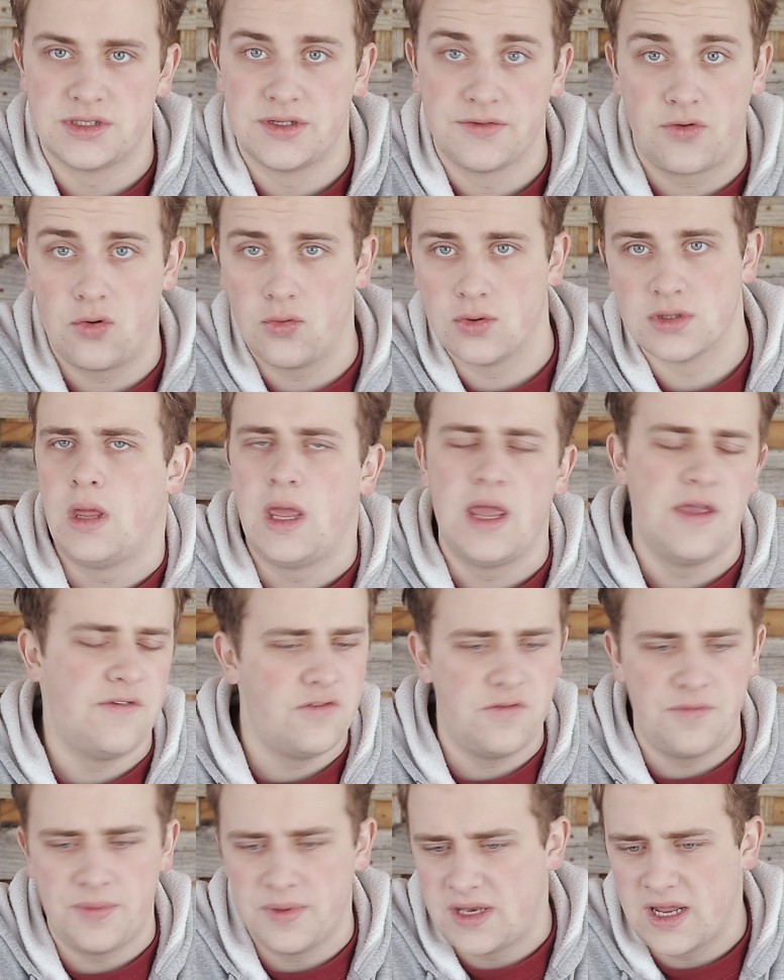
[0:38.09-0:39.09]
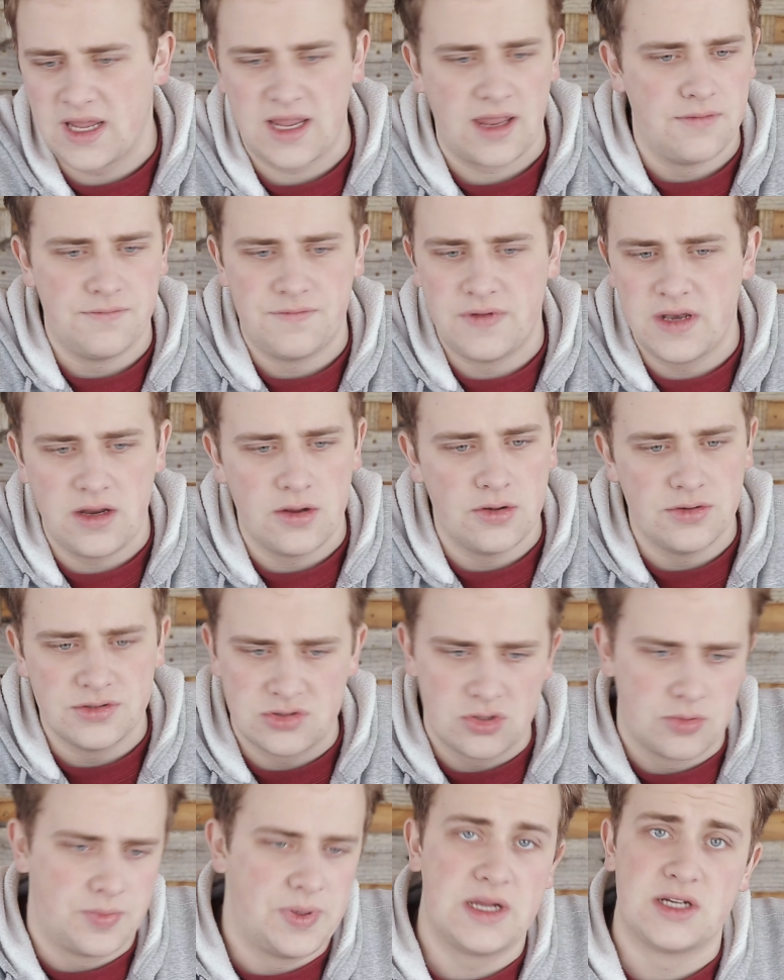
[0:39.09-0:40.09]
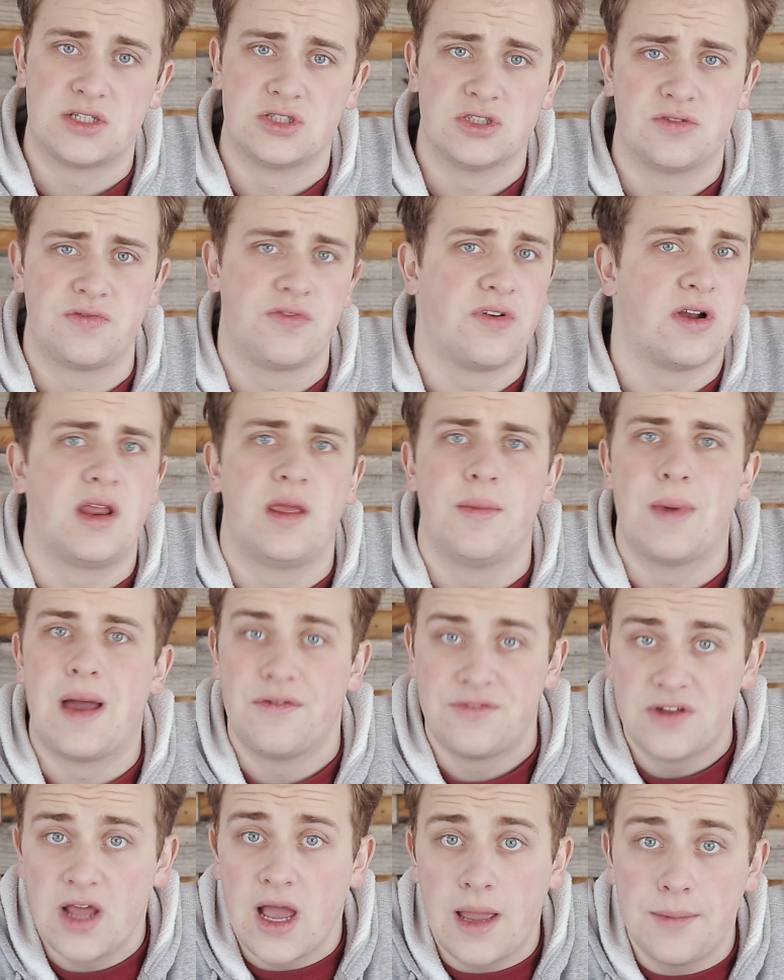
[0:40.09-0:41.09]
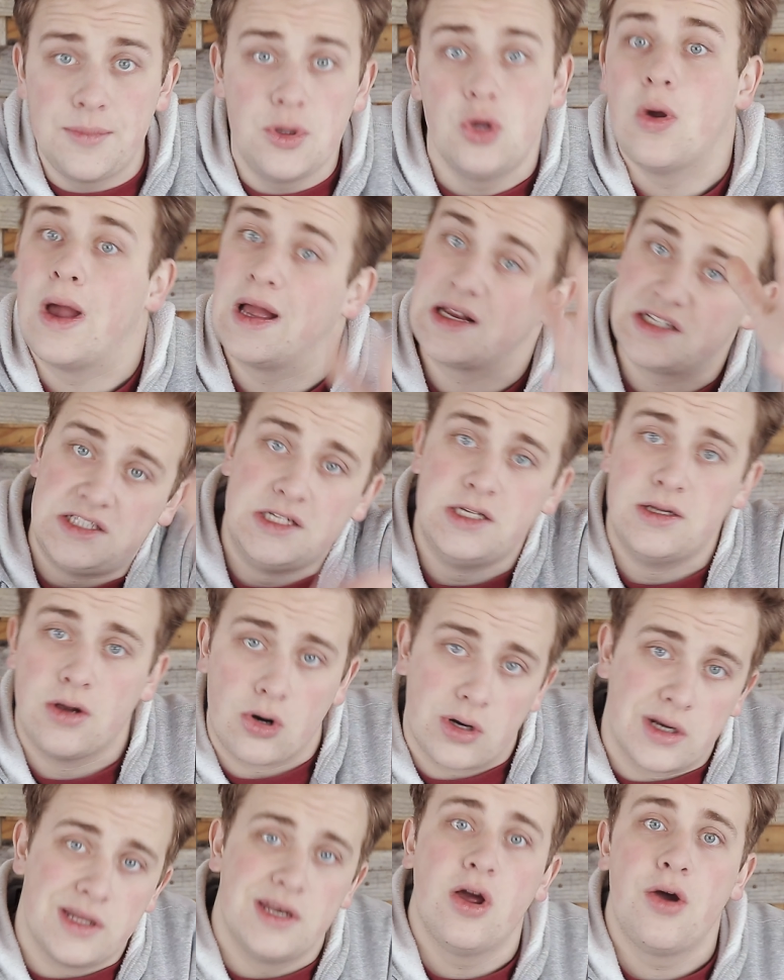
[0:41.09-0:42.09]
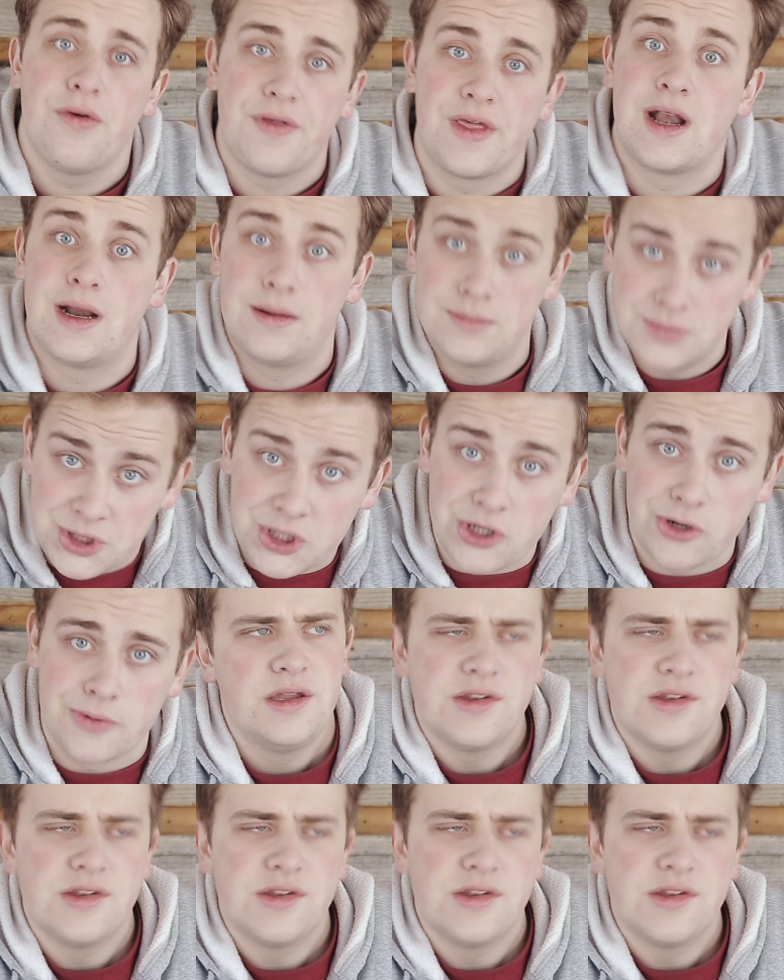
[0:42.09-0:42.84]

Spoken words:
Of course, if you've been taking videos or pictures for any amount of time, you actually already know that, I'm sure.